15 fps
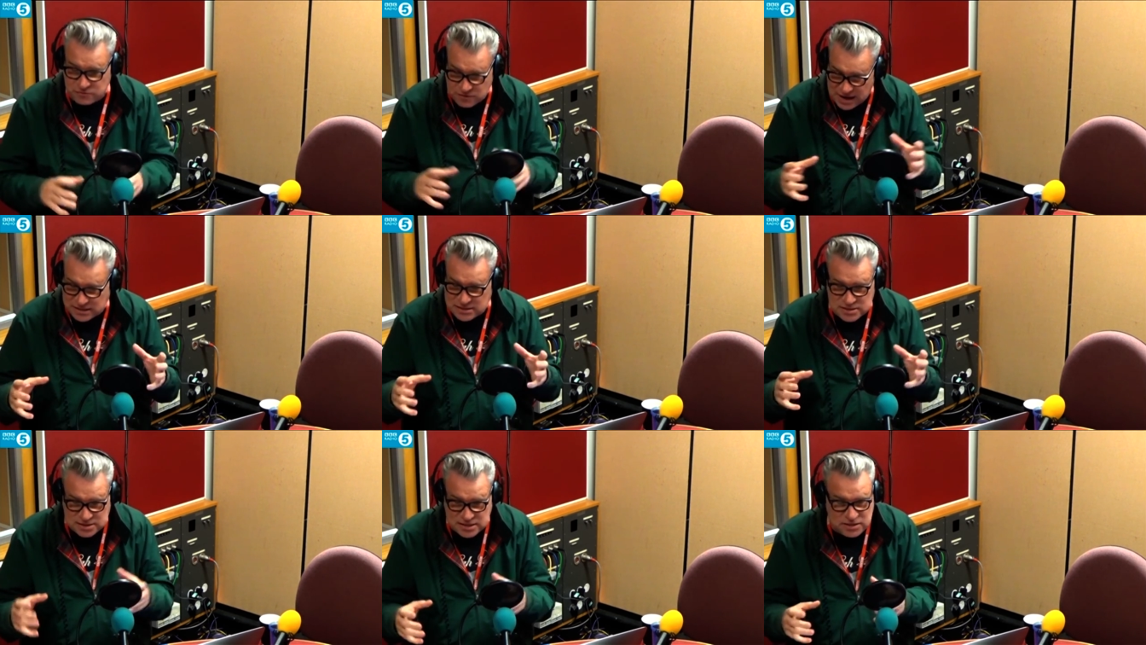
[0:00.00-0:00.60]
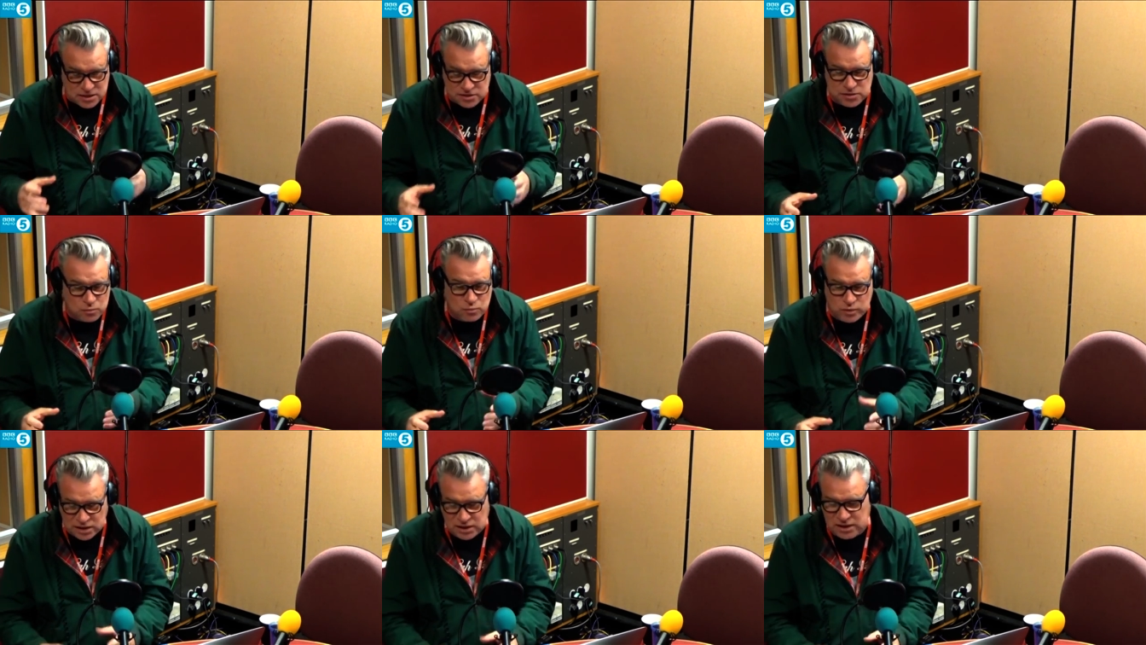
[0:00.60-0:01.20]
The fact is, he
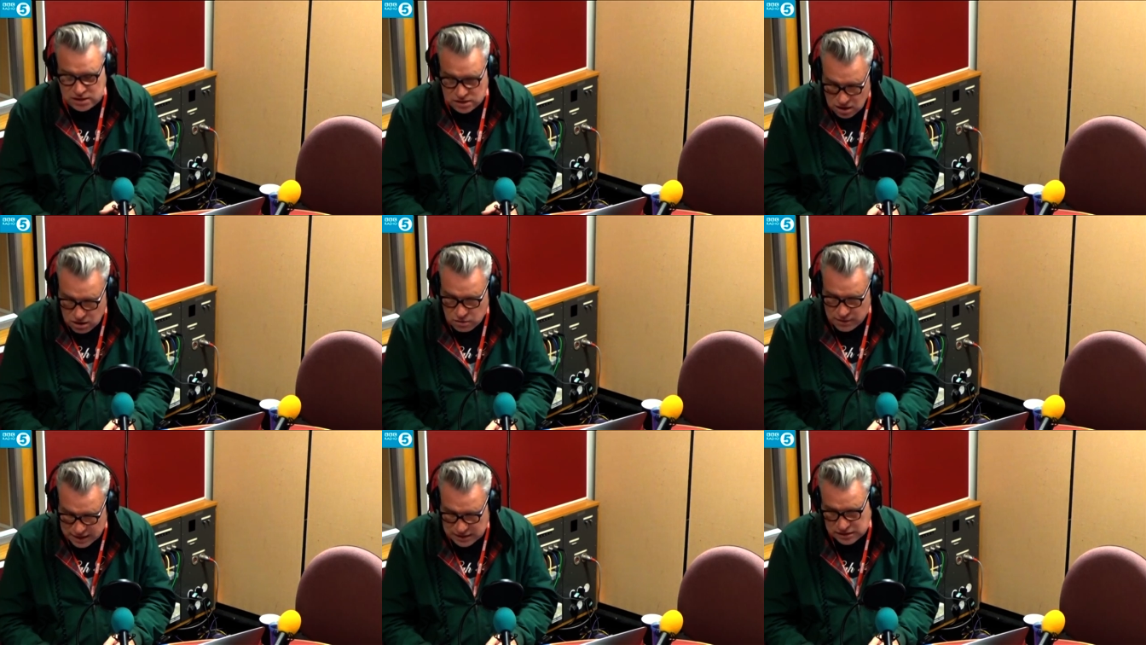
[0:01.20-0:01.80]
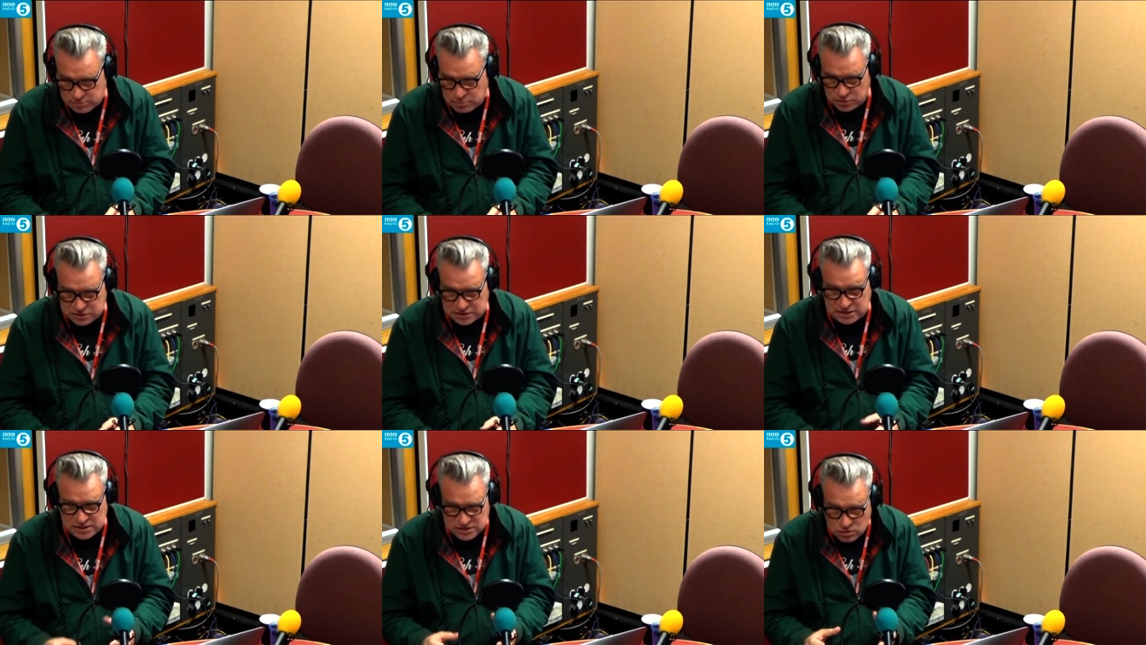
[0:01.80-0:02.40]
doesn't really know
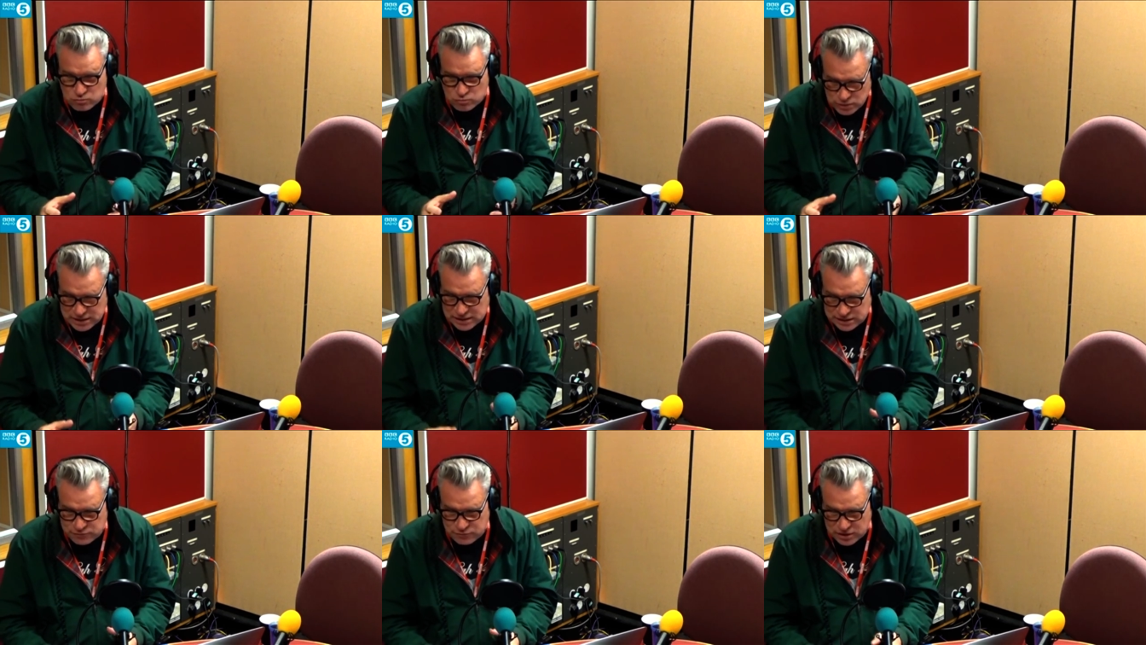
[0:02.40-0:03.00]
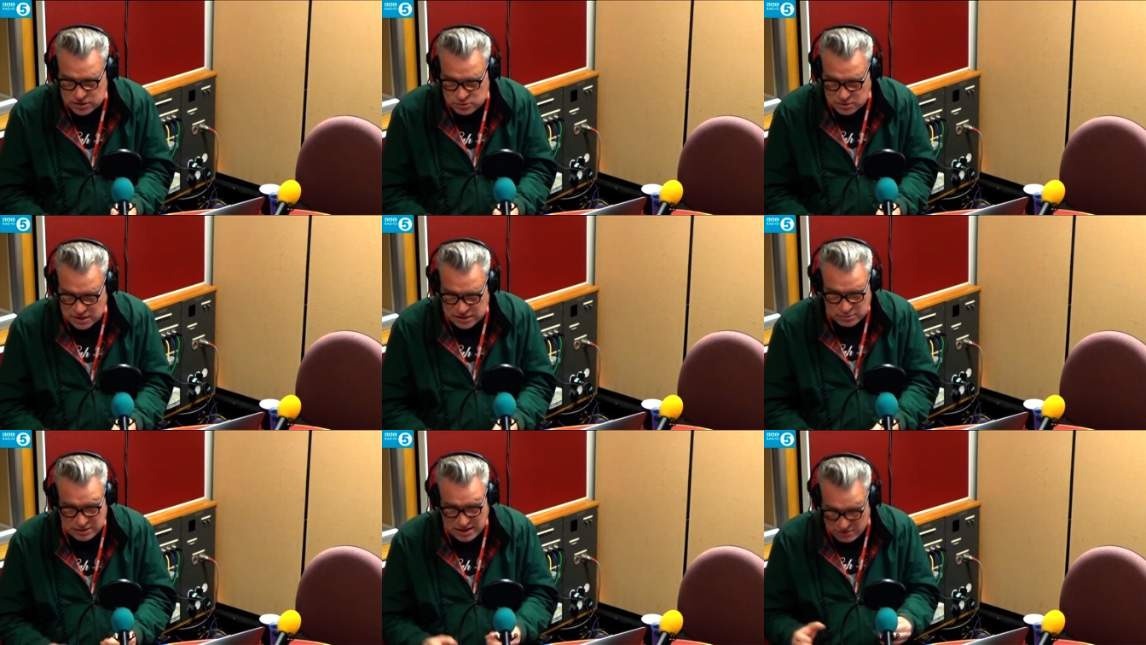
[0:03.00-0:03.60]
anybody, and he's not really friends with
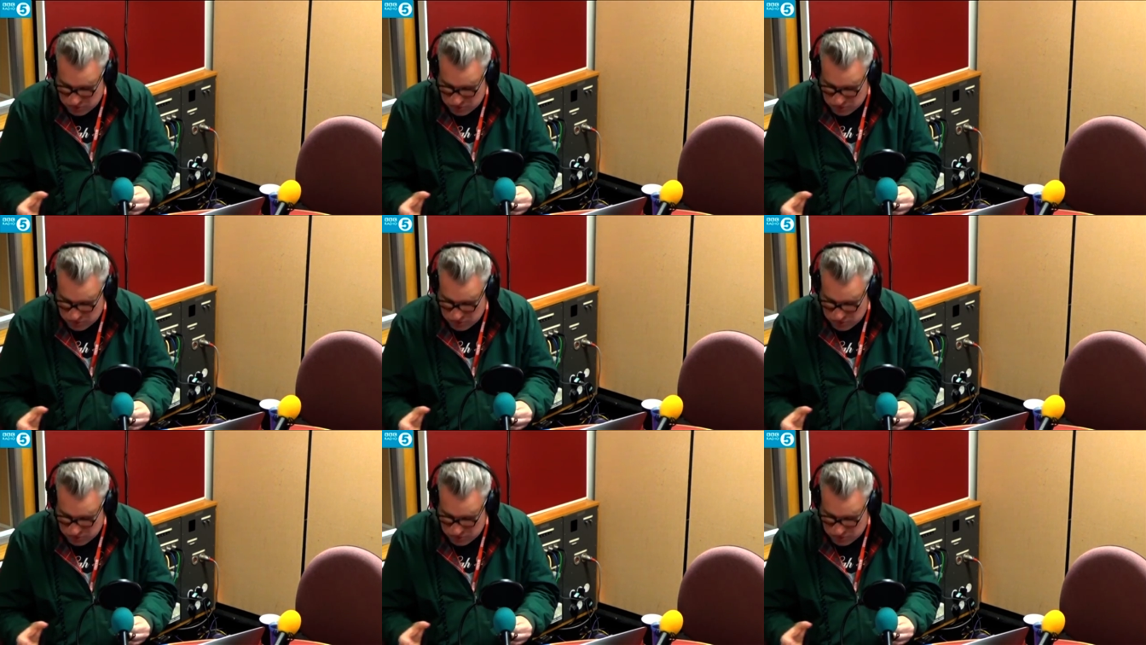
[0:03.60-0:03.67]
anybody.